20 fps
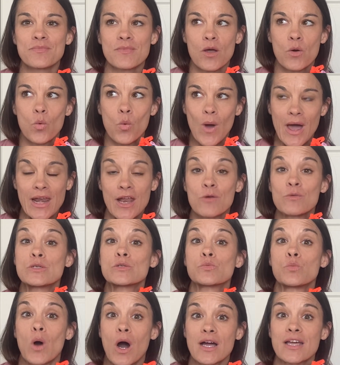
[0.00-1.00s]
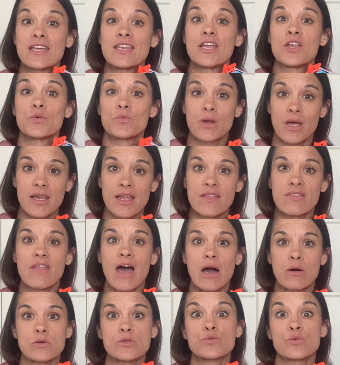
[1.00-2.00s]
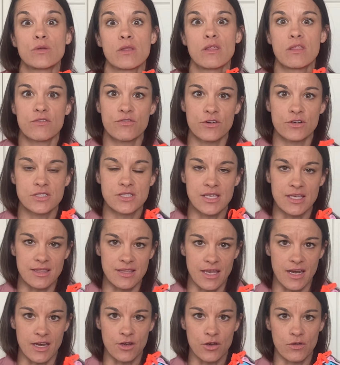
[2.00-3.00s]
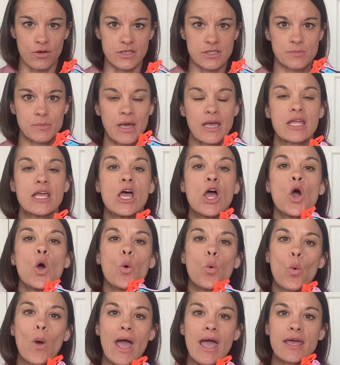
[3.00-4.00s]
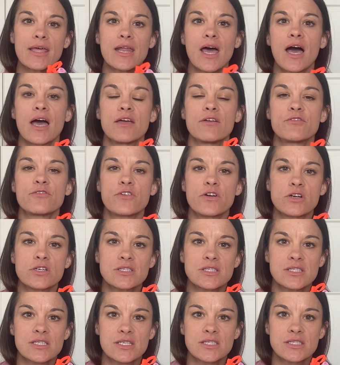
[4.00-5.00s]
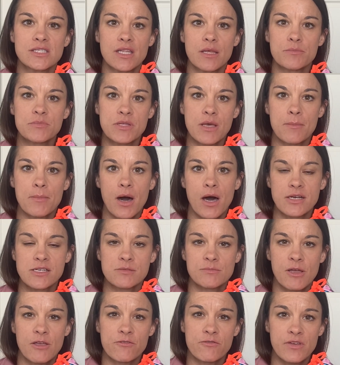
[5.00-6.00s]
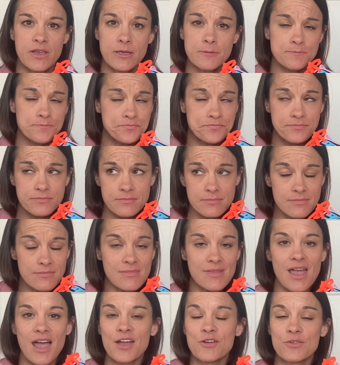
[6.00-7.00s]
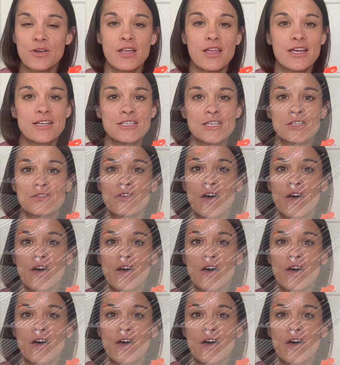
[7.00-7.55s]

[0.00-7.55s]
when I was walking and running, that was really the first thing that I noticed. But when I first slipped them onto my feet, I really just